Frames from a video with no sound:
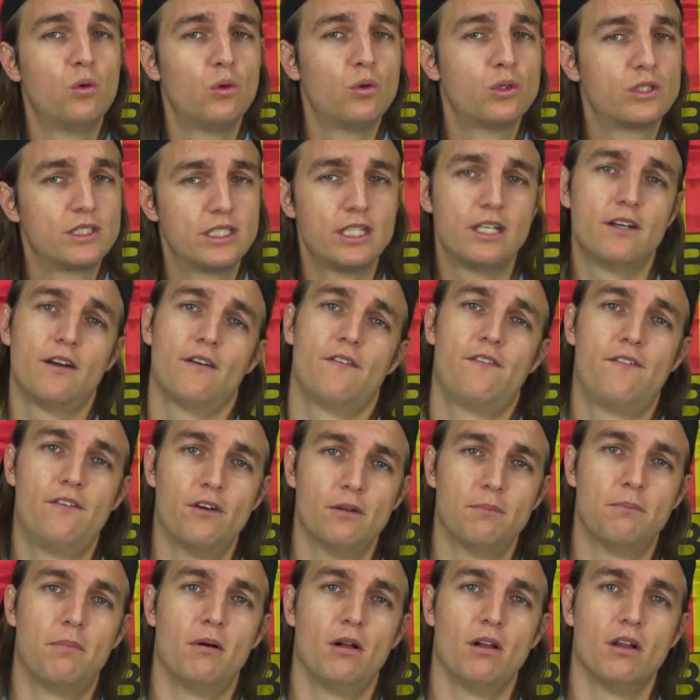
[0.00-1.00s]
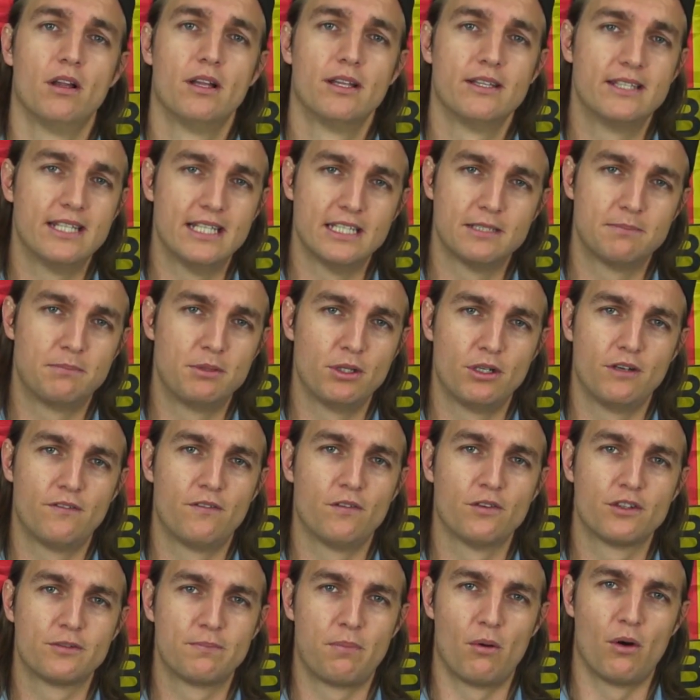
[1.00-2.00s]
see football, this
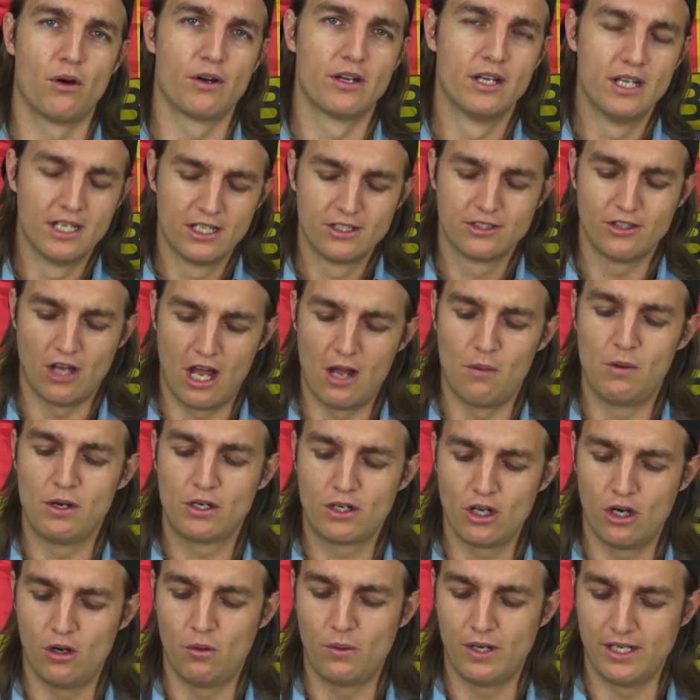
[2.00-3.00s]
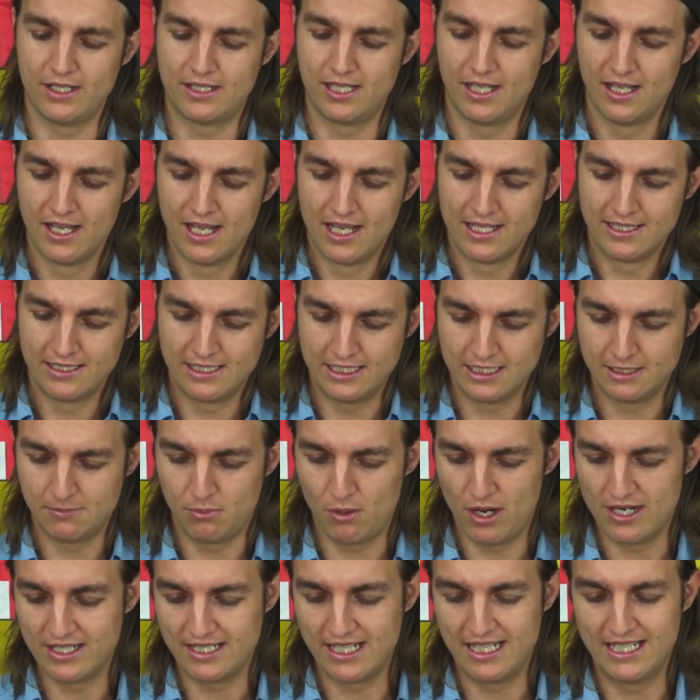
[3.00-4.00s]
beautiful sport. So I will go with this
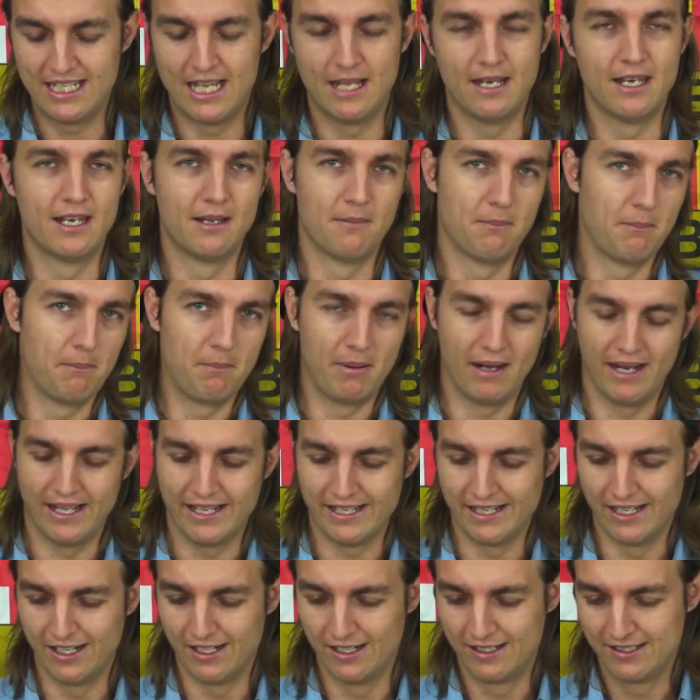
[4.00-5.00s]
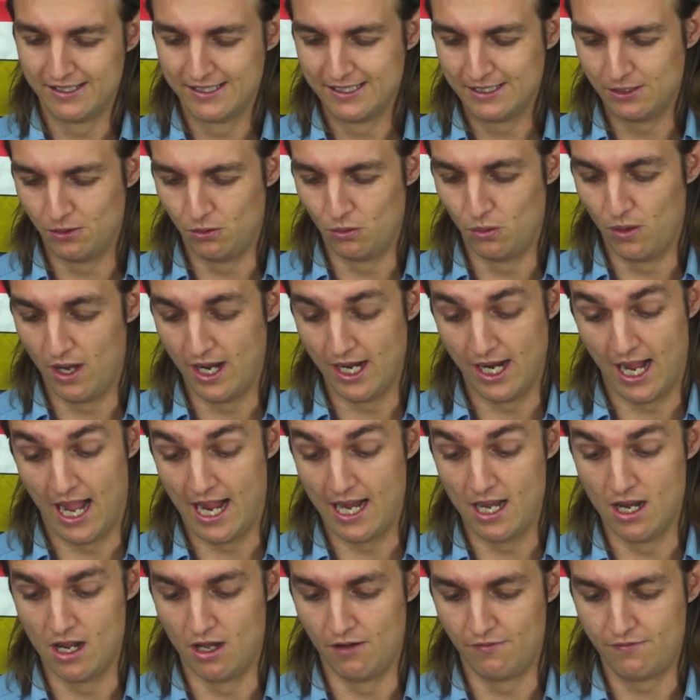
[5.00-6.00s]
Brazilian player who I
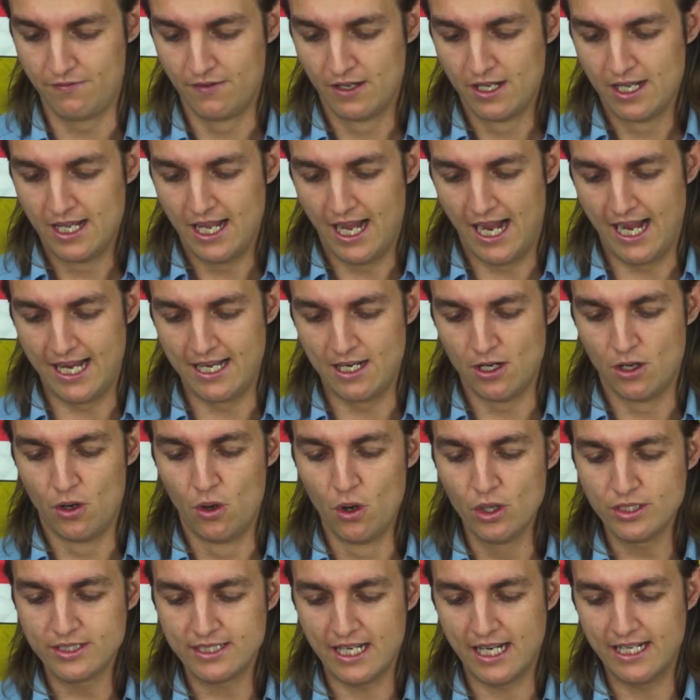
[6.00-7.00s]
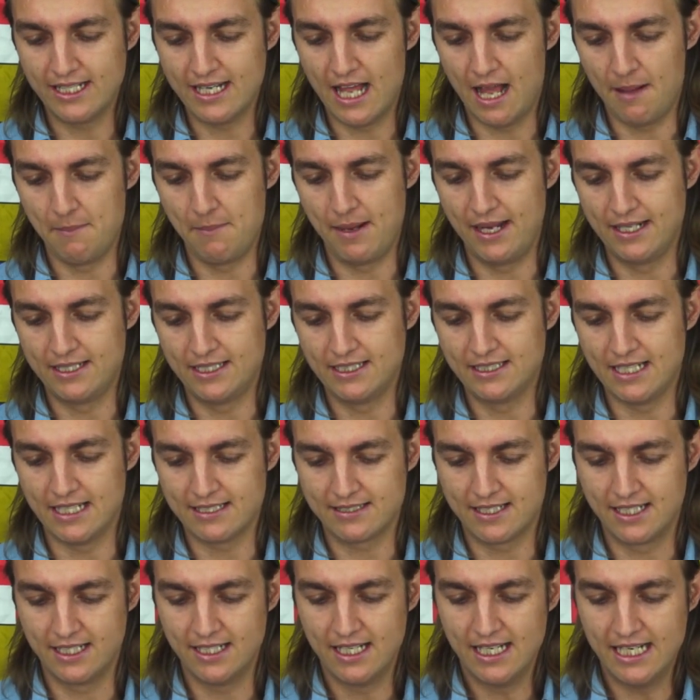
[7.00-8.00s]
love. And Hussein Hamed is
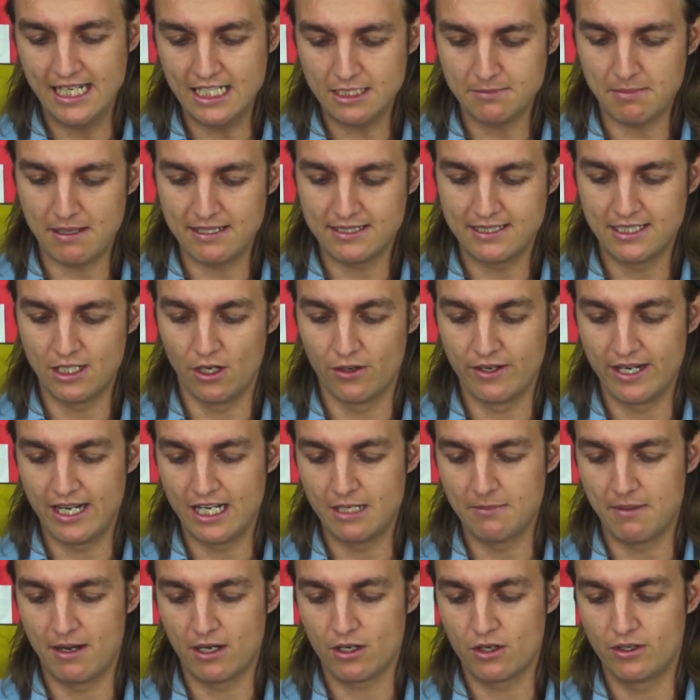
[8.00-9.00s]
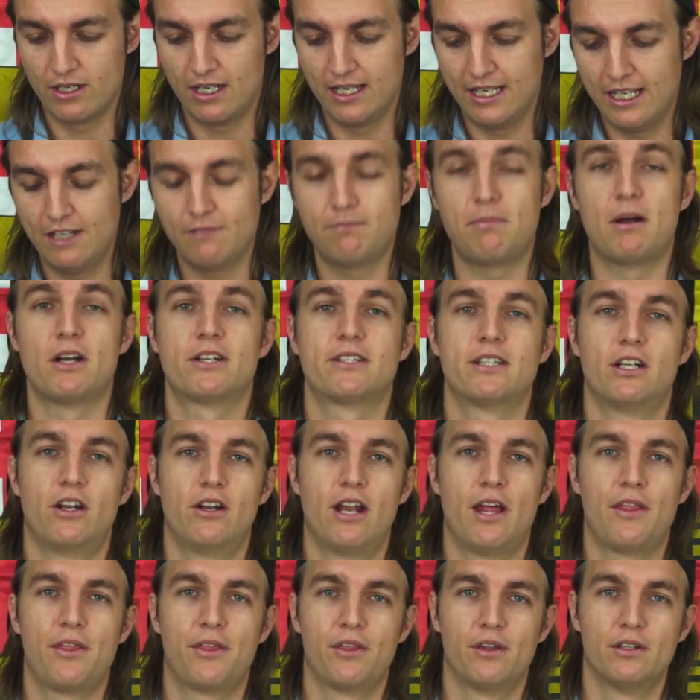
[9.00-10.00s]
asking, is Messi or Neymar gonna leave
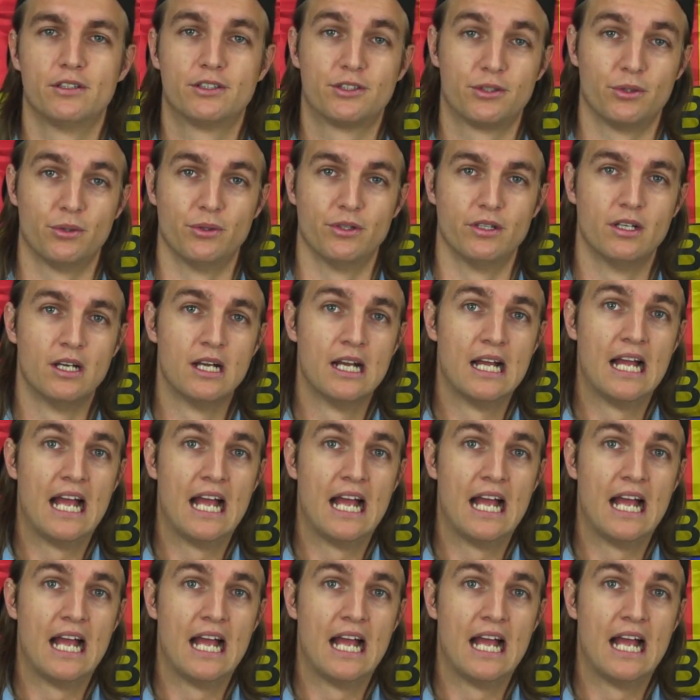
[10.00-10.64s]
Barcelona soon?